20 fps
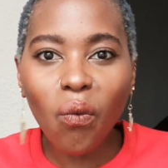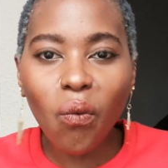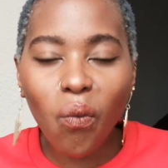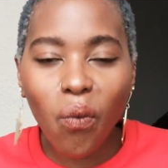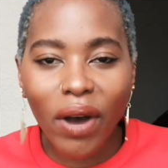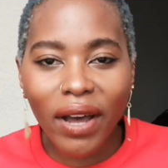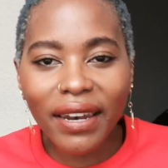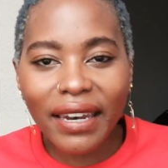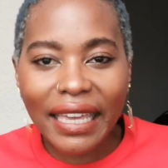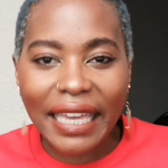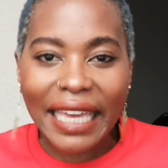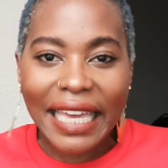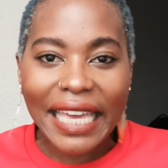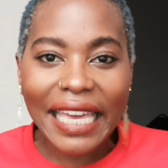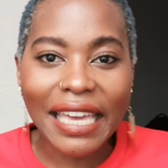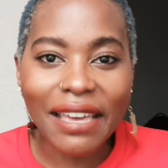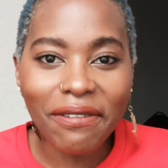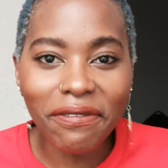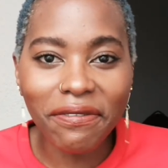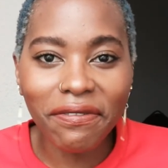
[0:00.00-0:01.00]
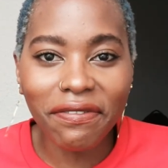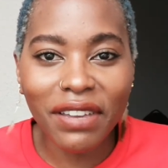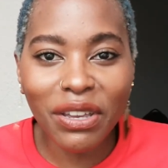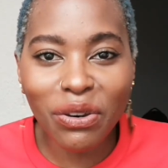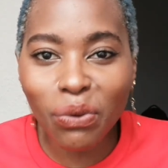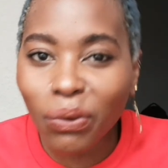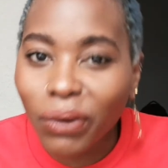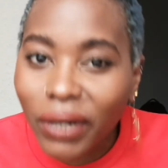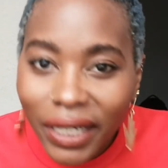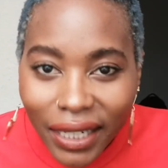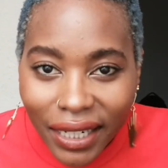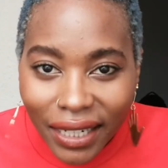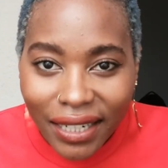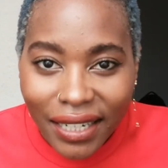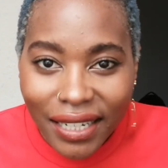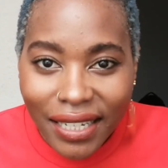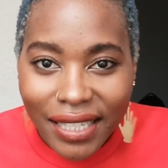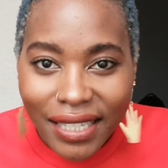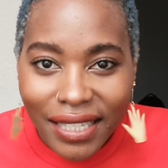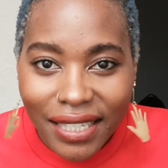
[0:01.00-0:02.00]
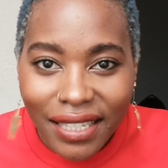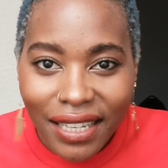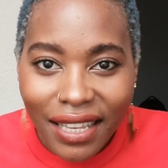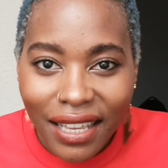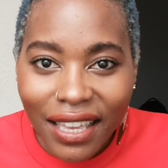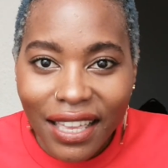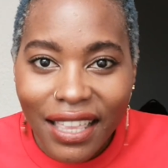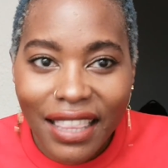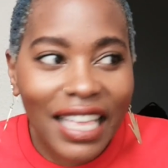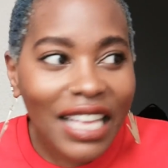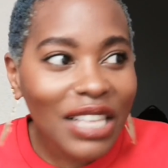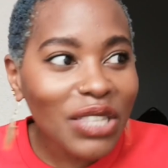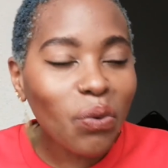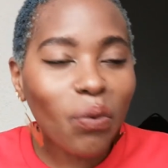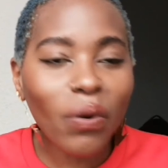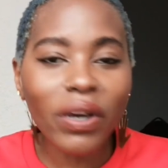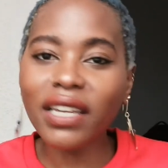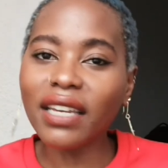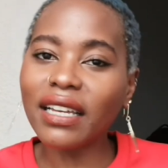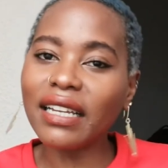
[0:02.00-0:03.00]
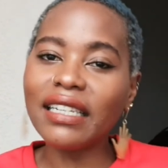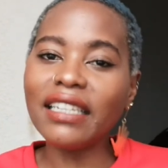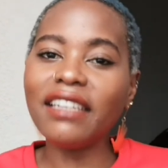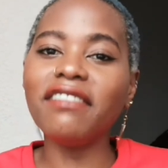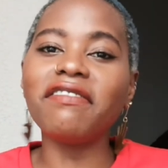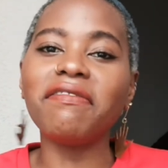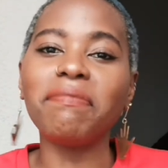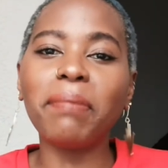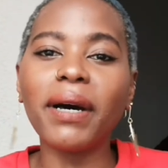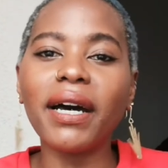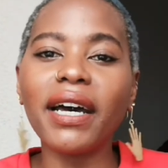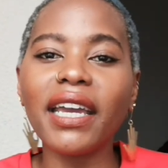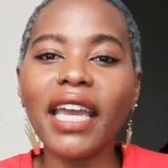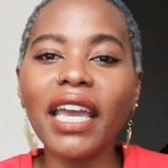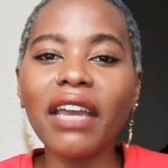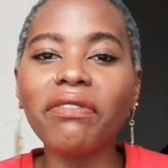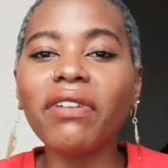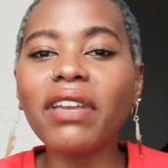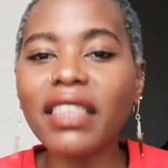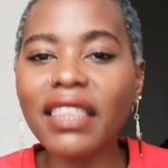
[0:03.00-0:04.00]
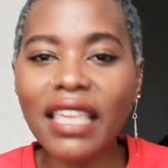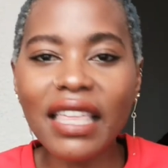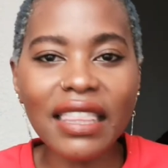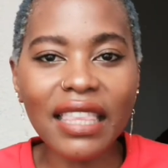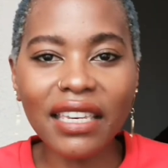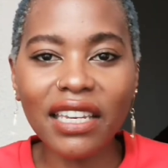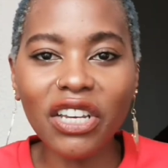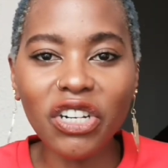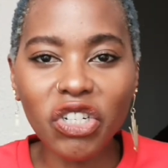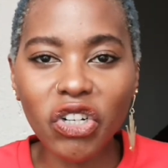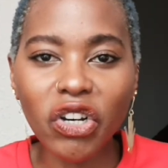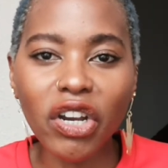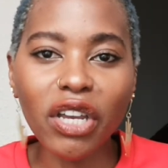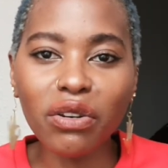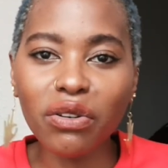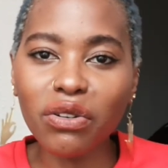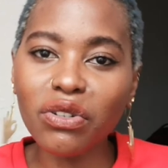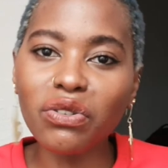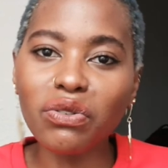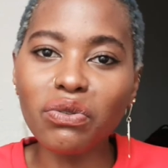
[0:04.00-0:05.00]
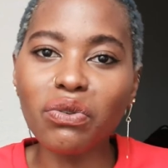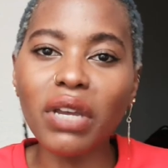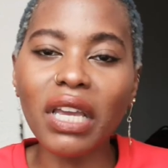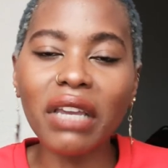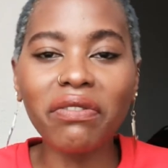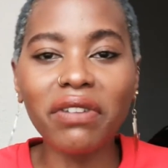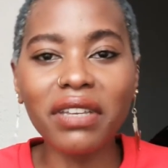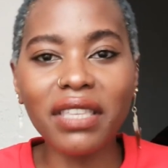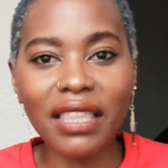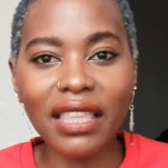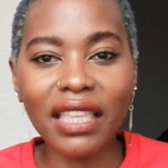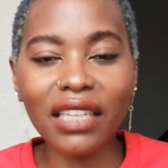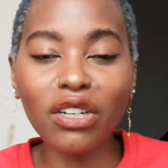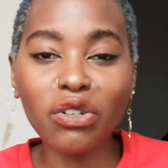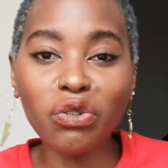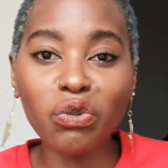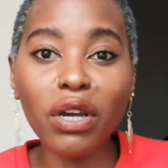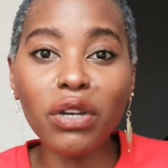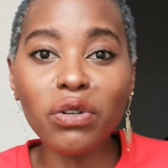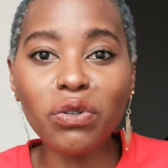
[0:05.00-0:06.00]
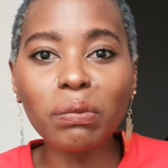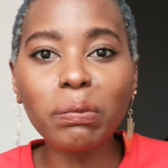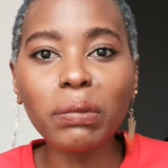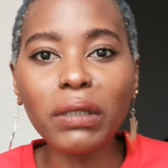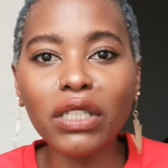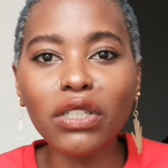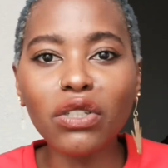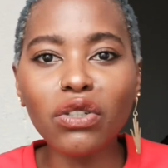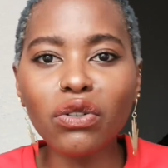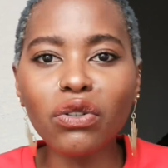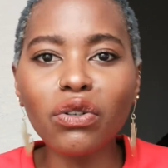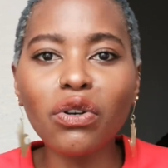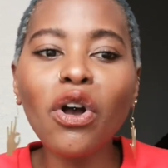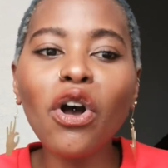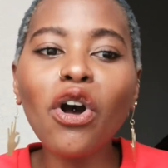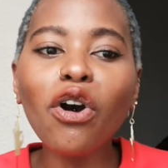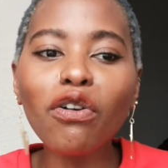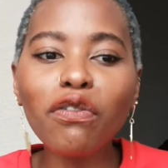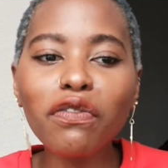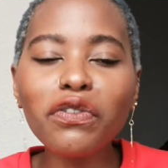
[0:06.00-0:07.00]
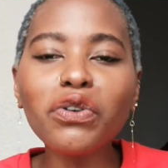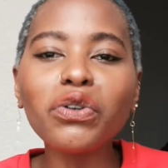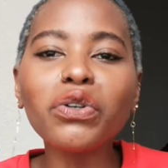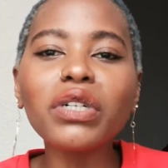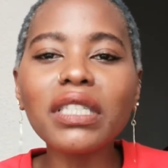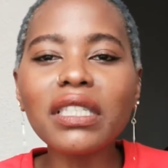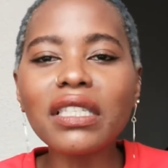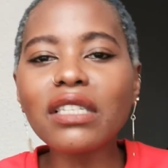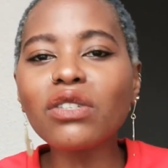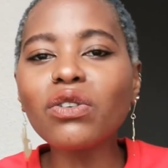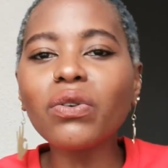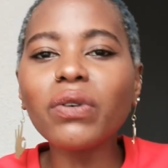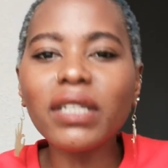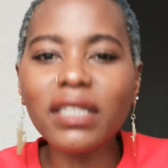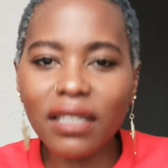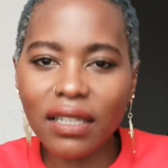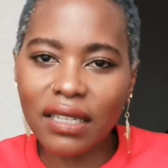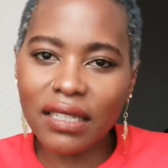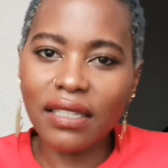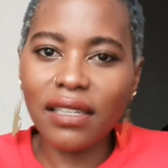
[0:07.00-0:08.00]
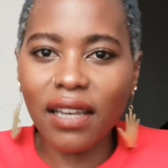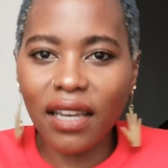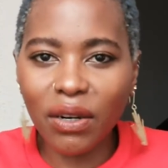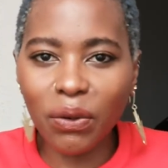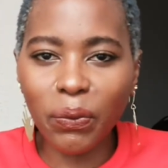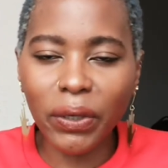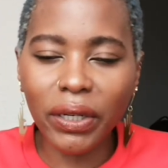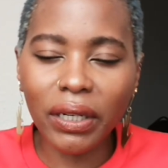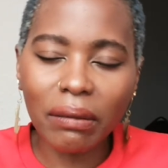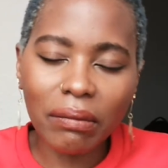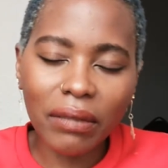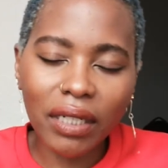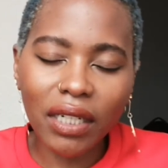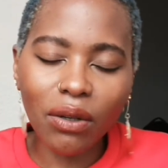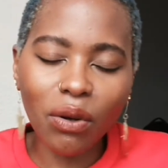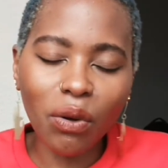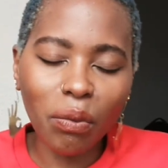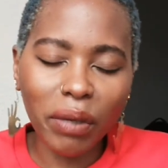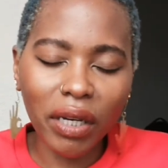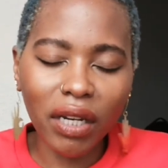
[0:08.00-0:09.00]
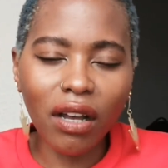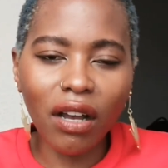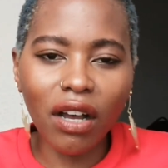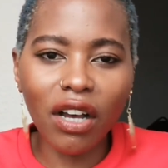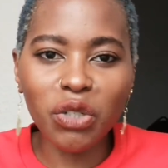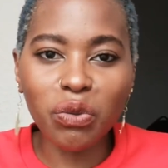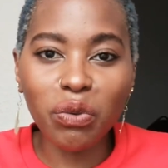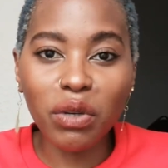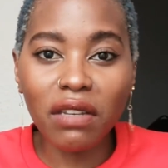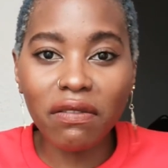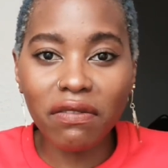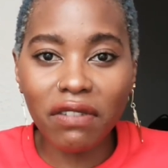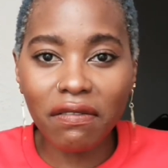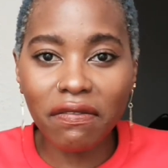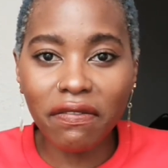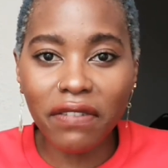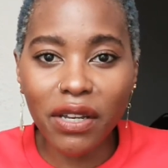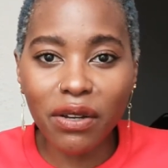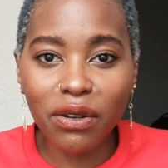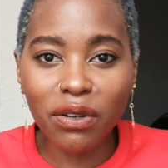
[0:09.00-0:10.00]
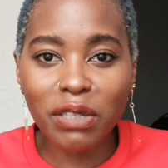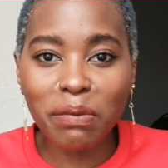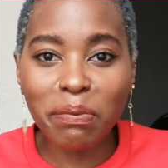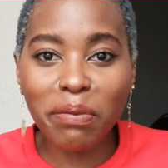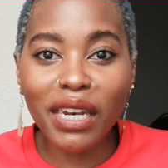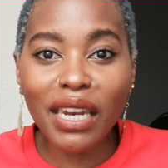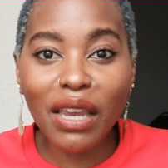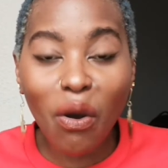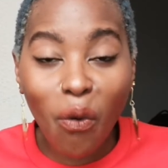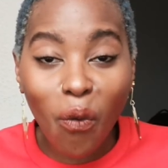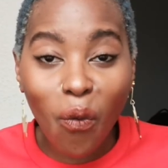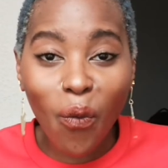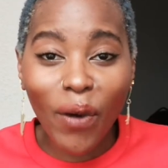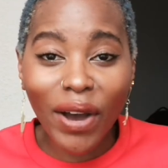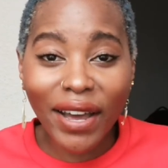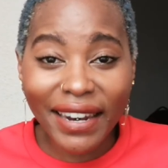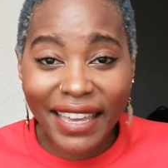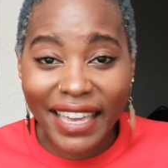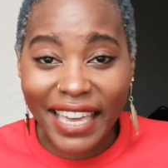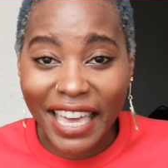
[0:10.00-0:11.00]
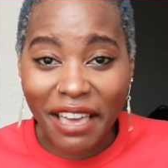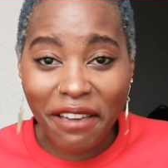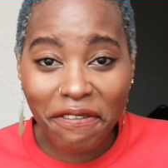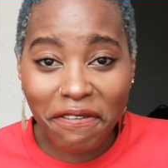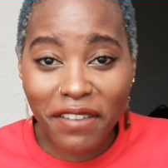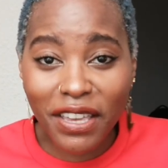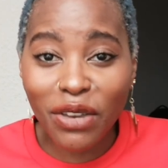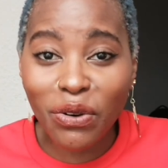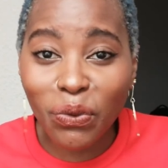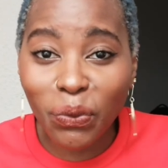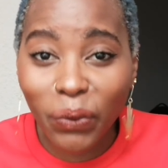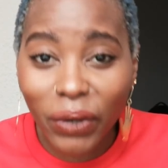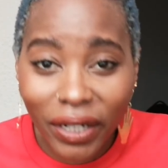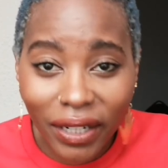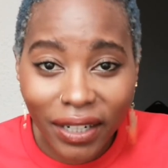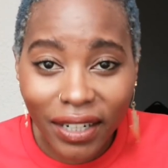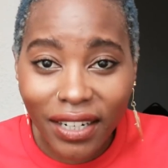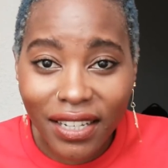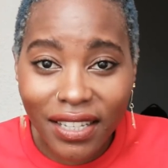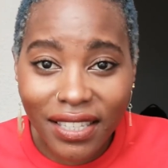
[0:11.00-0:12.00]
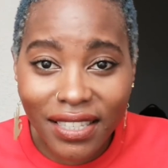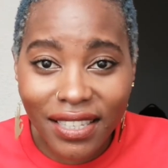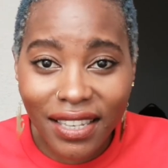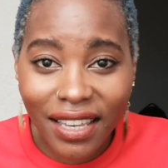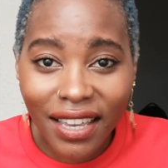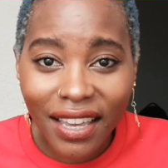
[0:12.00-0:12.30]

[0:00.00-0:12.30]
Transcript: What if it works? That's what I live by. Everything that I try to do, everything that I try to pursue. Of course, there's always that side where I'm like, oh my gosh, what if it fails? But what if it works?